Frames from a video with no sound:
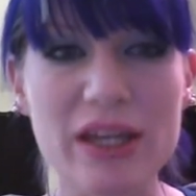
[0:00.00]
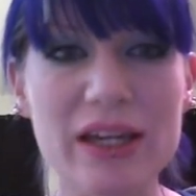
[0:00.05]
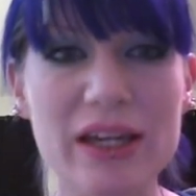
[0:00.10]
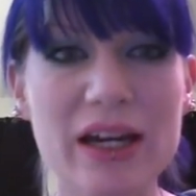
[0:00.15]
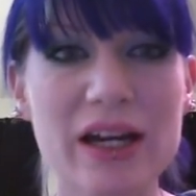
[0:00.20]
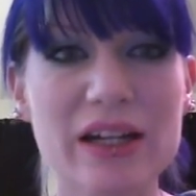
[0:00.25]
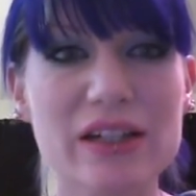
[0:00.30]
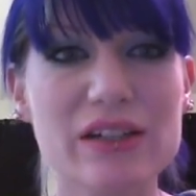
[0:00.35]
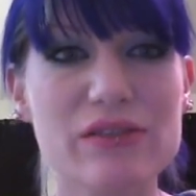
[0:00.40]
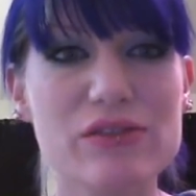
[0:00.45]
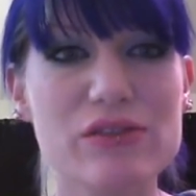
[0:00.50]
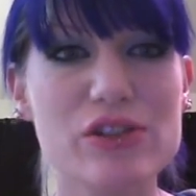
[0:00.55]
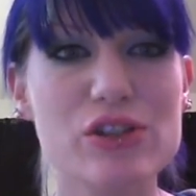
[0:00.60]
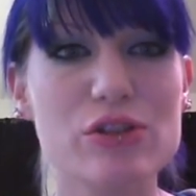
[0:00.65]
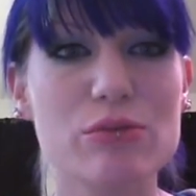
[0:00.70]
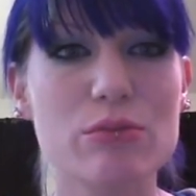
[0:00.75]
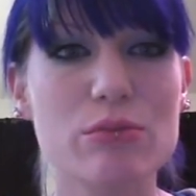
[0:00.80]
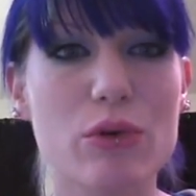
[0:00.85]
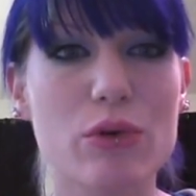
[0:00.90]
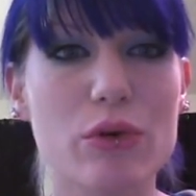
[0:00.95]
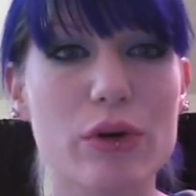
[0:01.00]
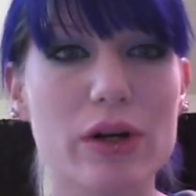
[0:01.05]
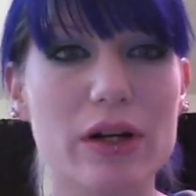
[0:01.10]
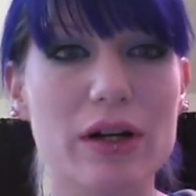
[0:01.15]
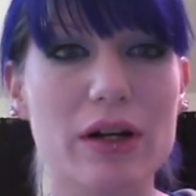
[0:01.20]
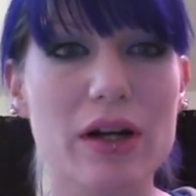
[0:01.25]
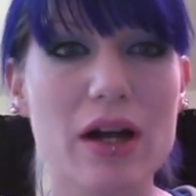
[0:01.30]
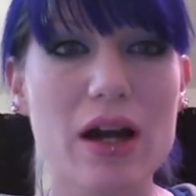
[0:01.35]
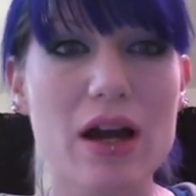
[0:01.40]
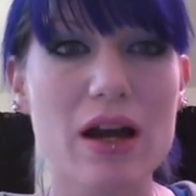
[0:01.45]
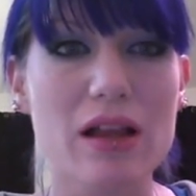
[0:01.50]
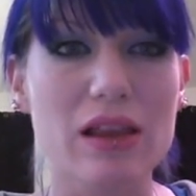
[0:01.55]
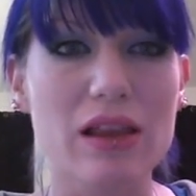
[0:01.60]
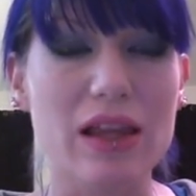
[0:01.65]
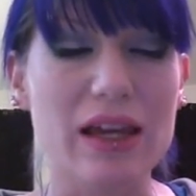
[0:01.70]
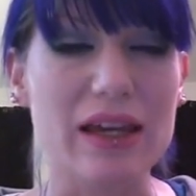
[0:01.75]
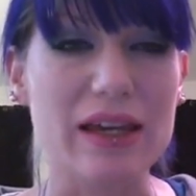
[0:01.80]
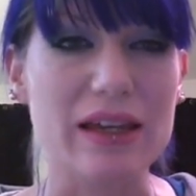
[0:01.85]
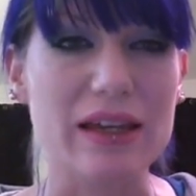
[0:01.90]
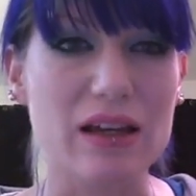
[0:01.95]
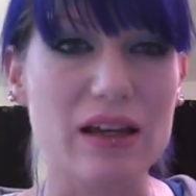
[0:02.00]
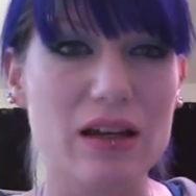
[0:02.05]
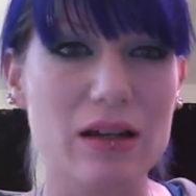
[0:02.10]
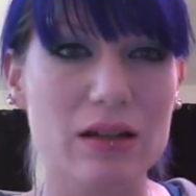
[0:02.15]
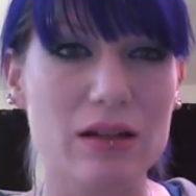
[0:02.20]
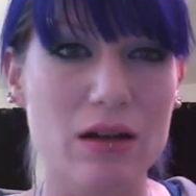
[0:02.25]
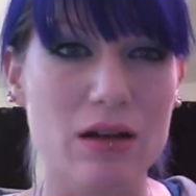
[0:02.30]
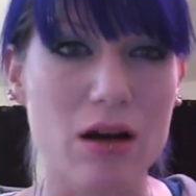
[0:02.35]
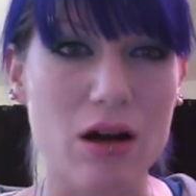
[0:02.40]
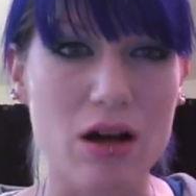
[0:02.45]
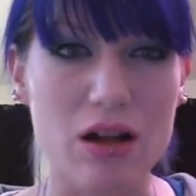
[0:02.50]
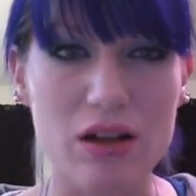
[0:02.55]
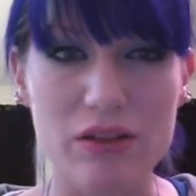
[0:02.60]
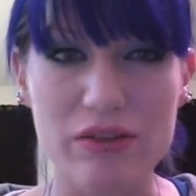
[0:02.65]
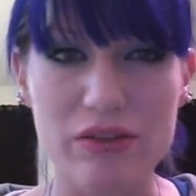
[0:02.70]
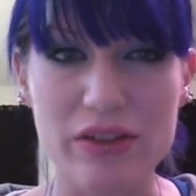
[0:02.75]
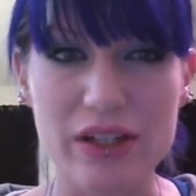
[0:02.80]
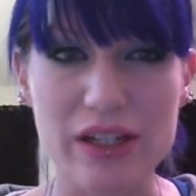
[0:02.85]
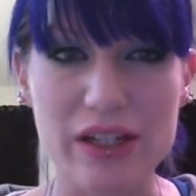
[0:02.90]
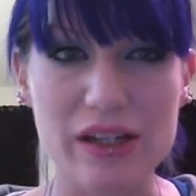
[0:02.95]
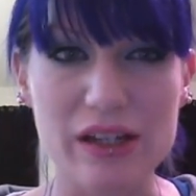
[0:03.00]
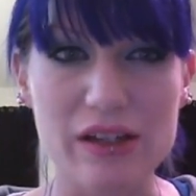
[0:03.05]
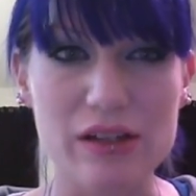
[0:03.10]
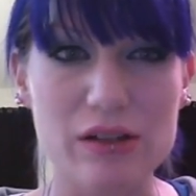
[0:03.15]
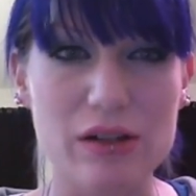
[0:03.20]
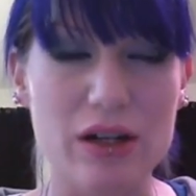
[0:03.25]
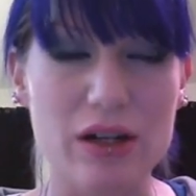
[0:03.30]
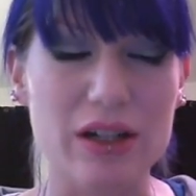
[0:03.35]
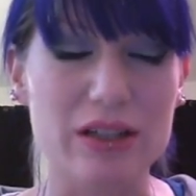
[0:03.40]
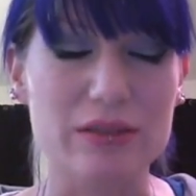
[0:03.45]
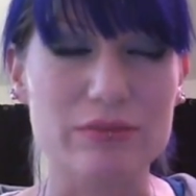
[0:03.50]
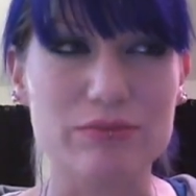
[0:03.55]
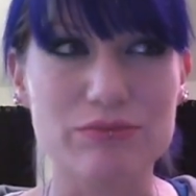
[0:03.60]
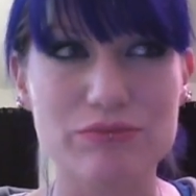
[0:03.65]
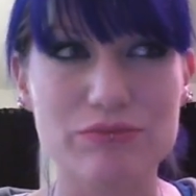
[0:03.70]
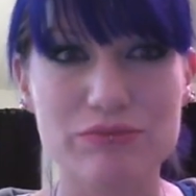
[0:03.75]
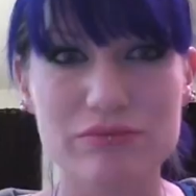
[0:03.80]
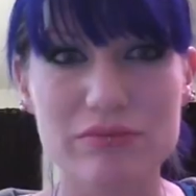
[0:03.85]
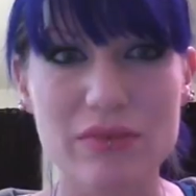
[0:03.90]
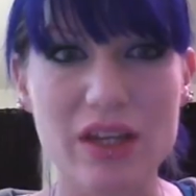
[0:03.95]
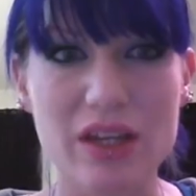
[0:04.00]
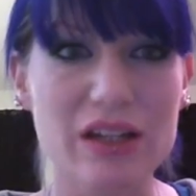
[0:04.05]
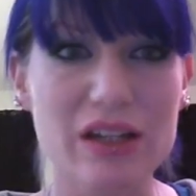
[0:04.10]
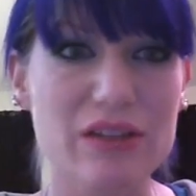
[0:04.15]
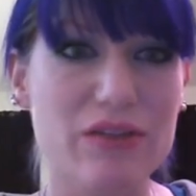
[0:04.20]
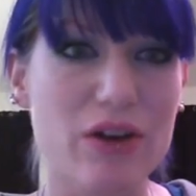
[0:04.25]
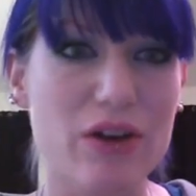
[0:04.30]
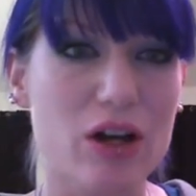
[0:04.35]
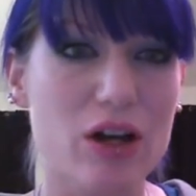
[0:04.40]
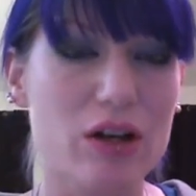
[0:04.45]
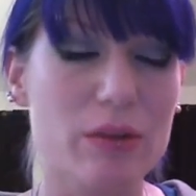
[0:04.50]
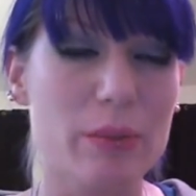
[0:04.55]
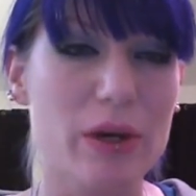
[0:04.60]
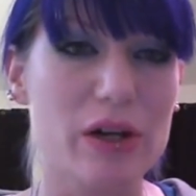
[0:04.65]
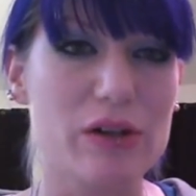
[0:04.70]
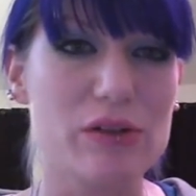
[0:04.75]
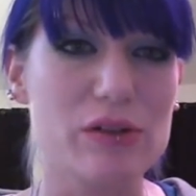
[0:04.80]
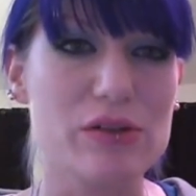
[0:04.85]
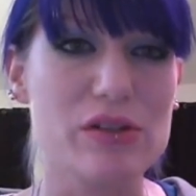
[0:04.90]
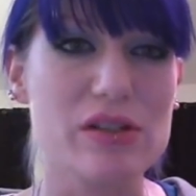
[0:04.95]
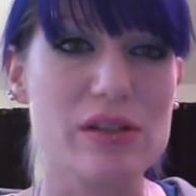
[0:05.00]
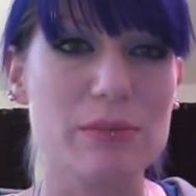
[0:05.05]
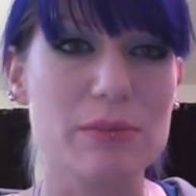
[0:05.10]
kind of do more like a haul video or kind of haul posts.